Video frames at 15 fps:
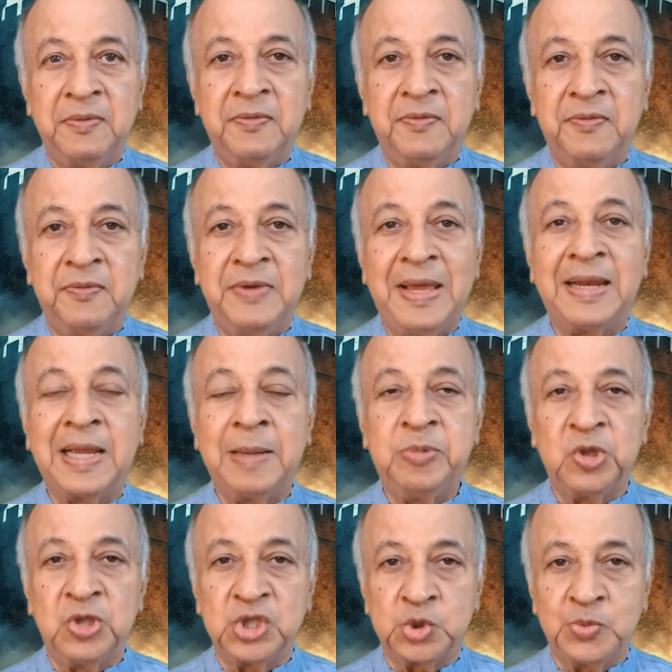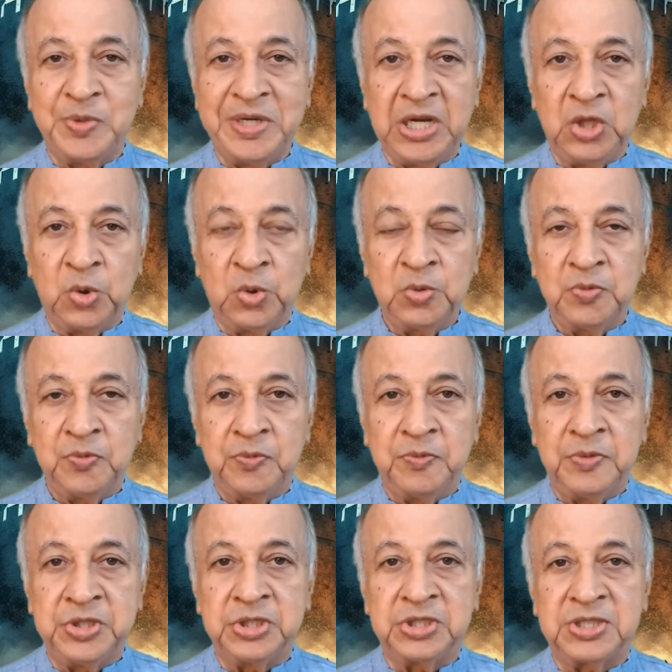Welcome to this video,
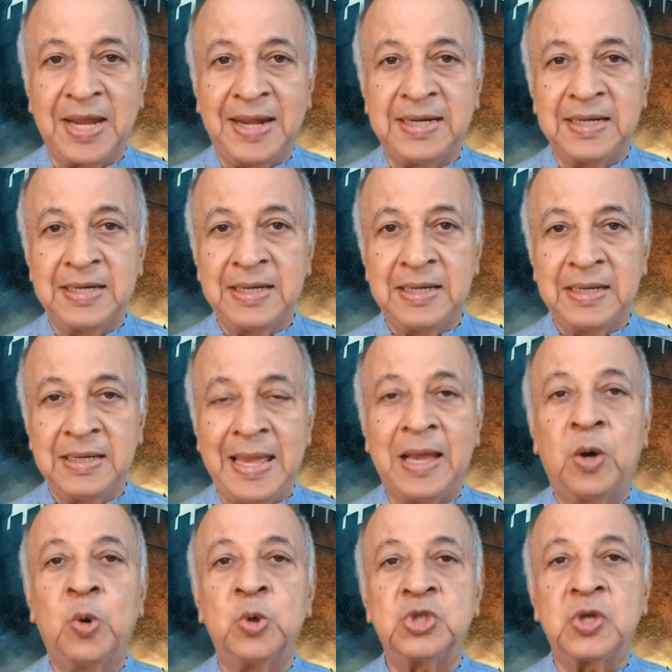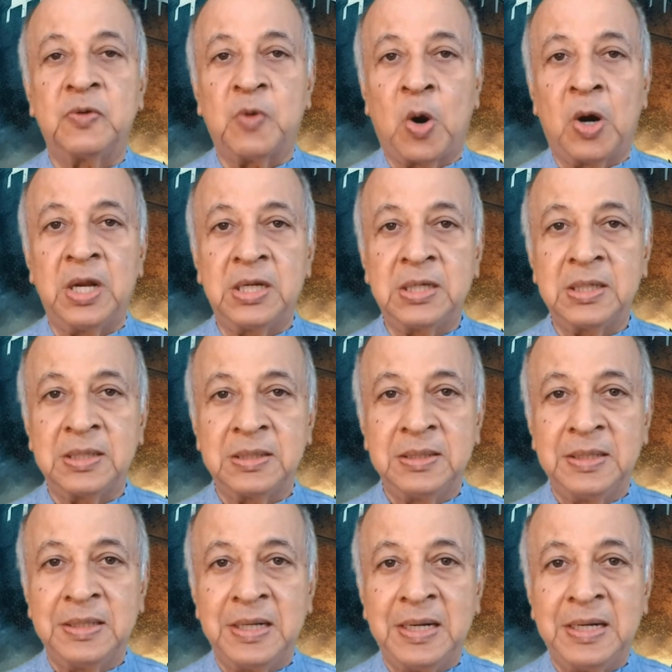which is titled Echoes of Honor
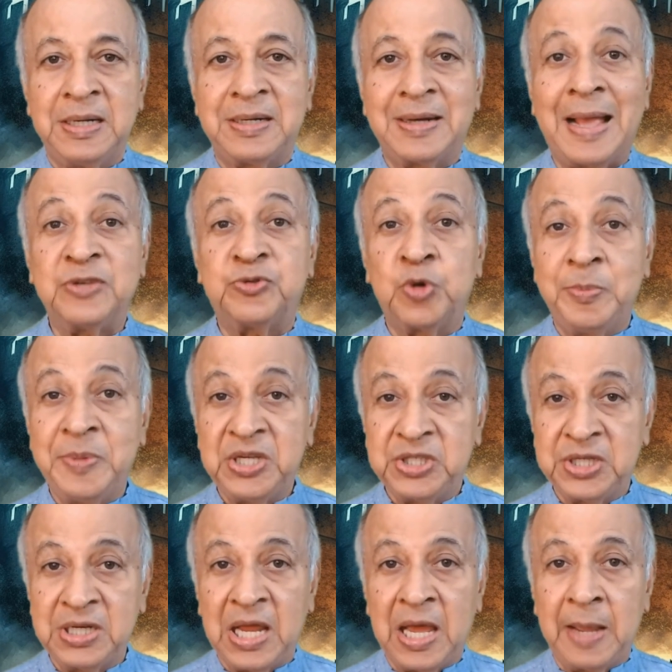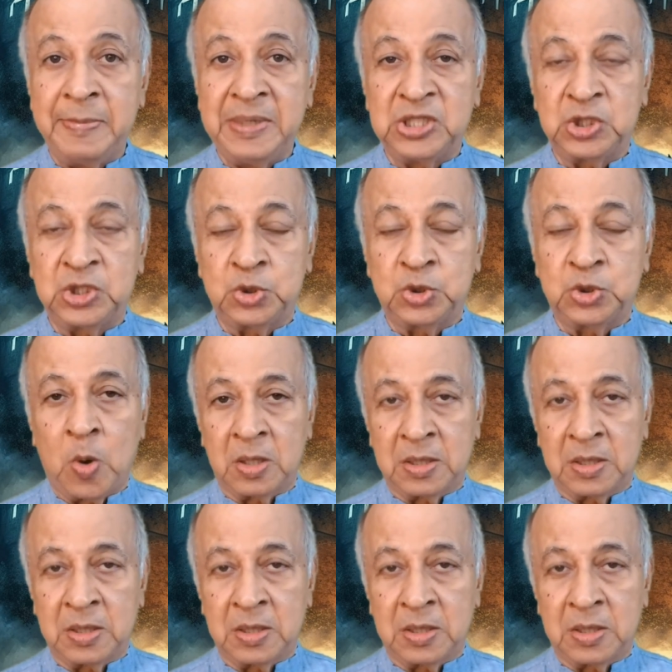Transformation Amidst War.